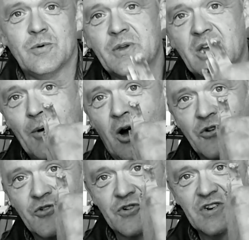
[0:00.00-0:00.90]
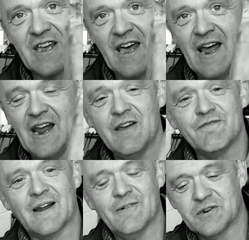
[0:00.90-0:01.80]
will become a 100k
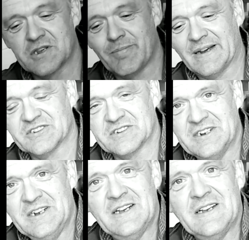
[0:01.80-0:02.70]
farad capacitor.